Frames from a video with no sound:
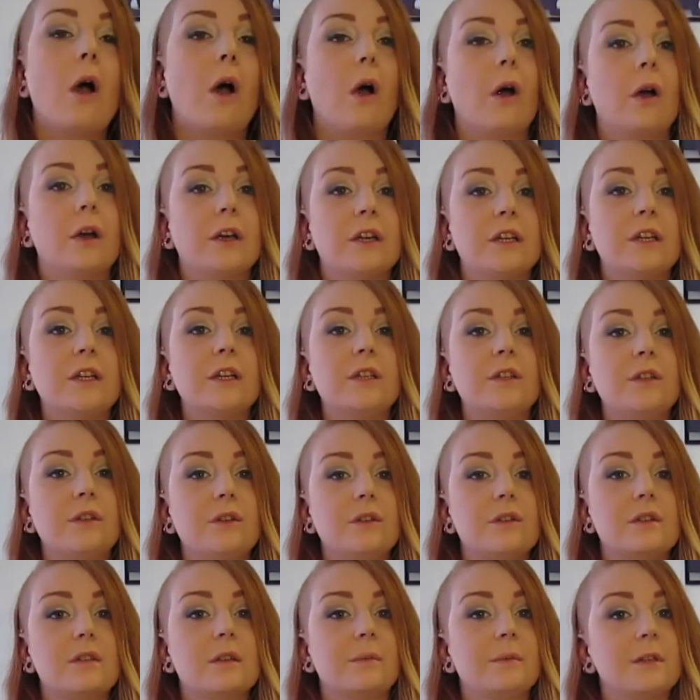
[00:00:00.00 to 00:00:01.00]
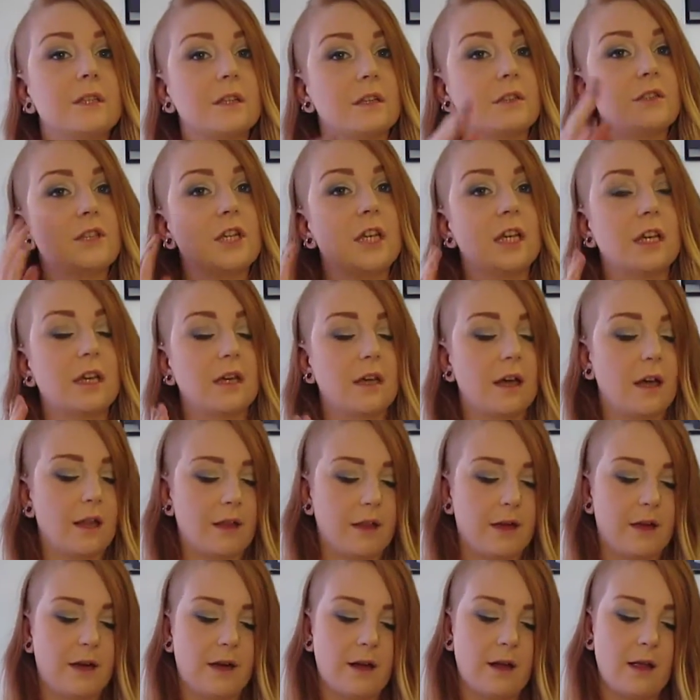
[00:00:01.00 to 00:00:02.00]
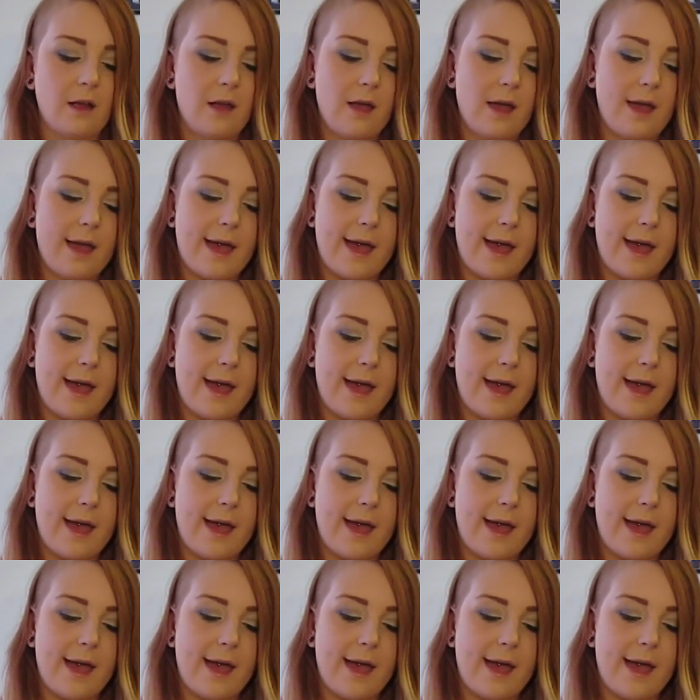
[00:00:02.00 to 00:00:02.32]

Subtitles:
Or you can use them as a cheek colour,